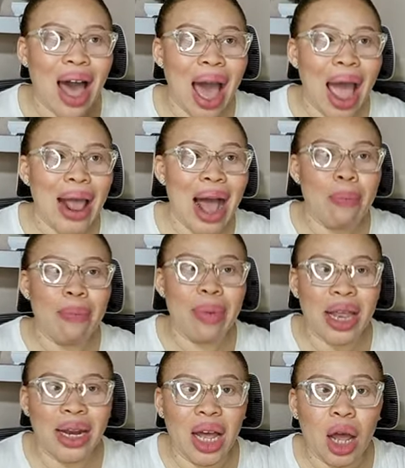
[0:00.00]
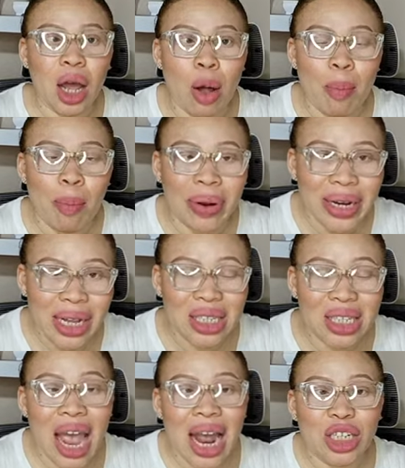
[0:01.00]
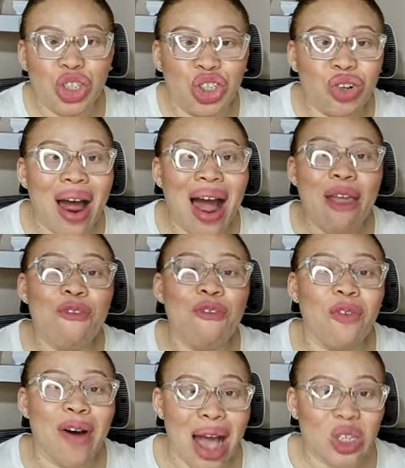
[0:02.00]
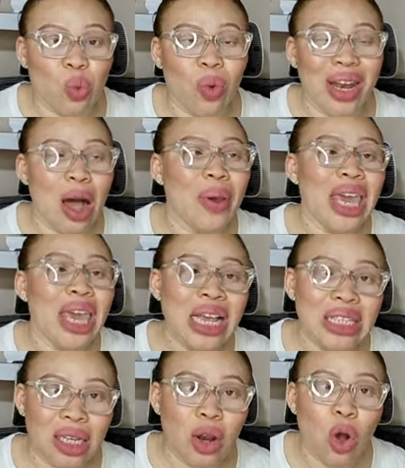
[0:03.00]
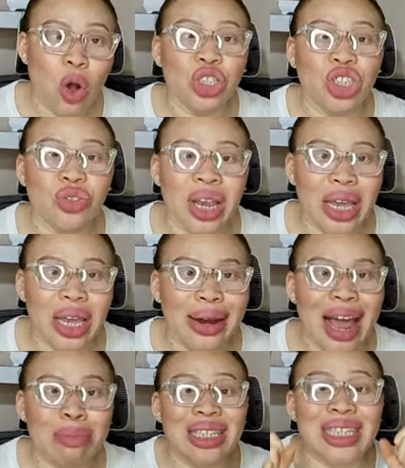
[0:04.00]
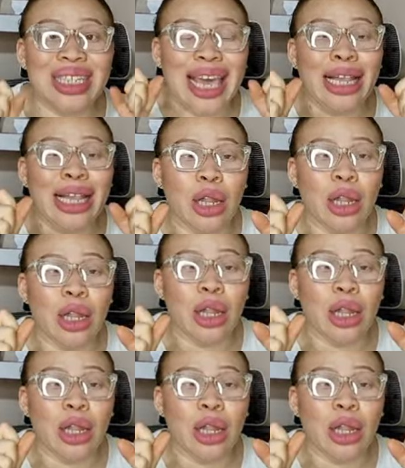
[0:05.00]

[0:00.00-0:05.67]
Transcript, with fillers: I am in a complete dry fast without eating or drinking. I'm seeking